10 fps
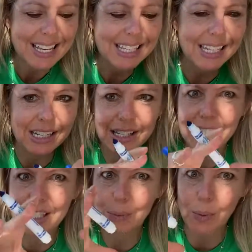is gonna
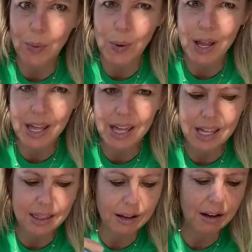
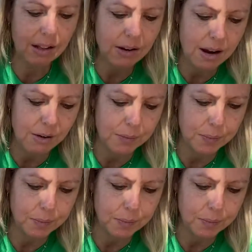spread the color out.